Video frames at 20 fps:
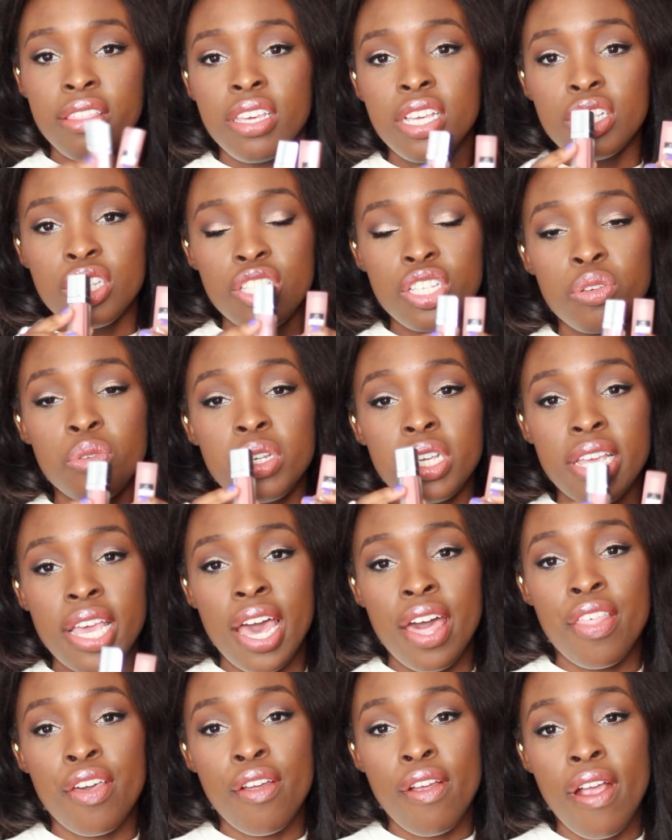These two
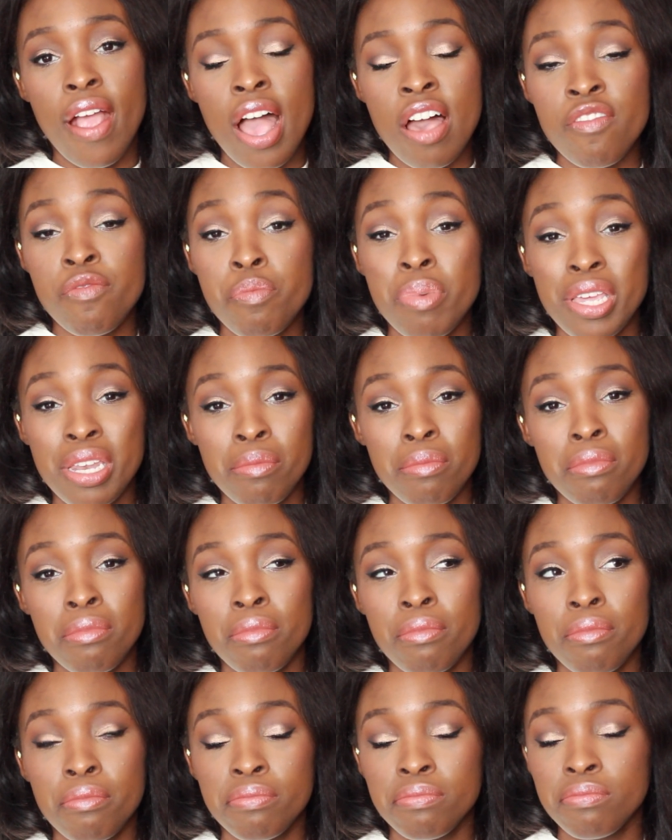together have
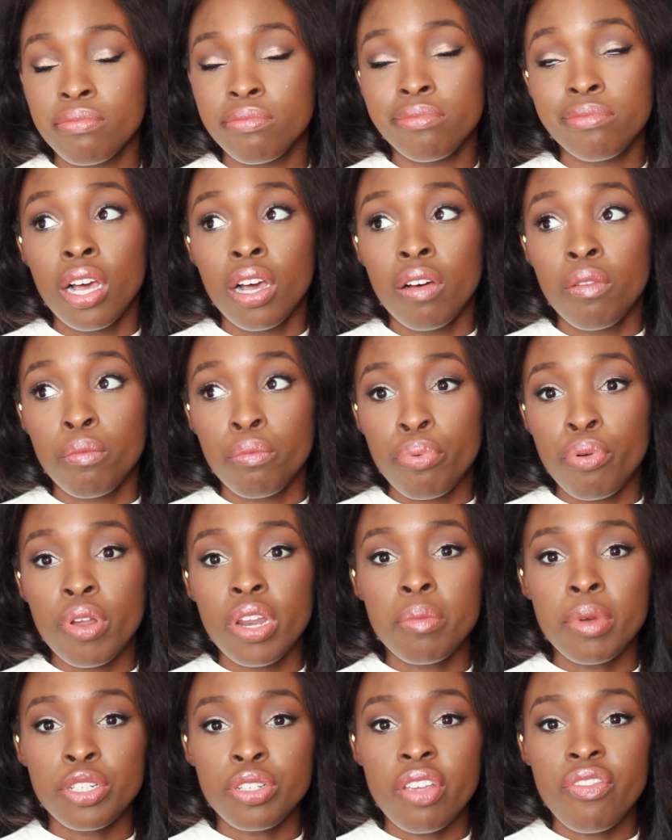been
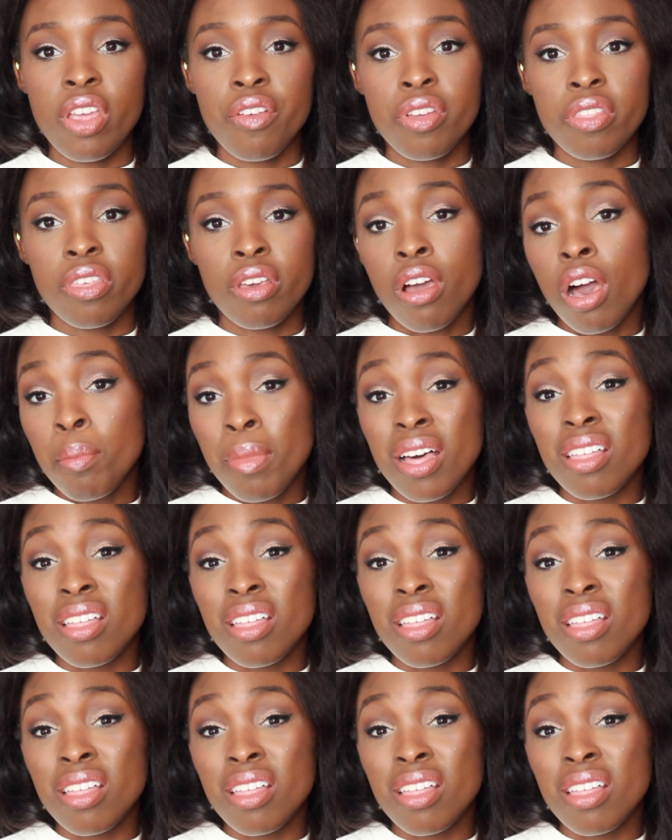pretty much my favorite thing all